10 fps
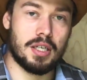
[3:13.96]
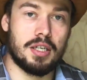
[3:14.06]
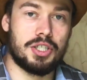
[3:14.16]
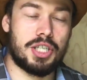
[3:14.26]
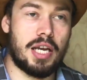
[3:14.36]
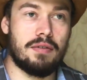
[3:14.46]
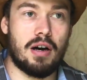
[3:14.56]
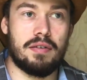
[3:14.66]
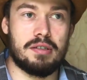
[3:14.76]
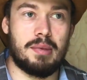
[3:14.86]
shave
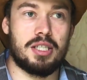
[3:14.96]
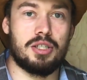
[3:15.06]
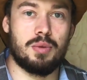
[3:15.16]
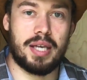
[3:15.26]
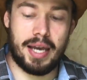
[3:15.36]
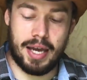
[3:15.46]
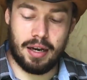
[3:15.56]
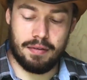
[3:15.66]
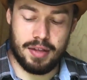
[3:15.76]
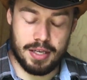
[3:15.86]
off as much as we can
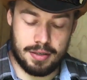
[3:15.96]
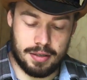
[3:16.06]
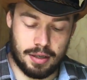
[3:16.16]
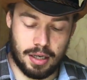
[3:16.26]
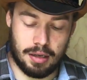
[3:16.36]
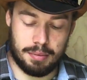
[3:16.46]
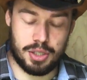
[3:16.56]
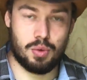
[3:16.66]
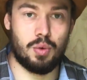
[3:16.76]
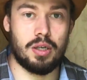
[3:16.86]
of this
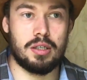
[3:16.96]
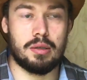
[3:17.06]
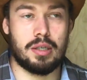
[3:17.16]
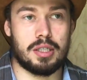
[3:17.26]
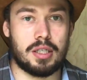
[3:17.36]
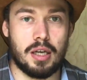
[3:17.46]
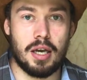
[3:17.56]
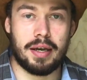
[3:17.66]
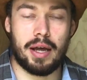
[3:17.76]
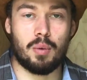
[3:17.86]
piece of wood. So I'll just
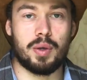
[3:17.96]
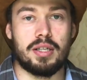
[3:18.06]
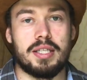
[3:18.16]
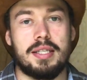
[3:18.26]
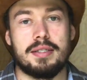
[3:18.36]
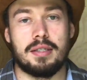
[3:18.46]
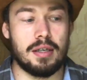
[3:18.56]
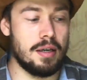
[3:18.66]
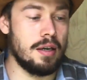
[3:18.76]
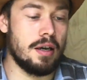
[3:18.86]
kind of whittle at this
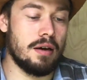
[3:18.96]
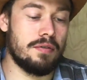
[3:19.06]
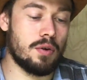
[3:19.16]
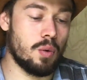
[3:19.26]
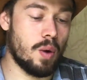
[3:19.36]
for a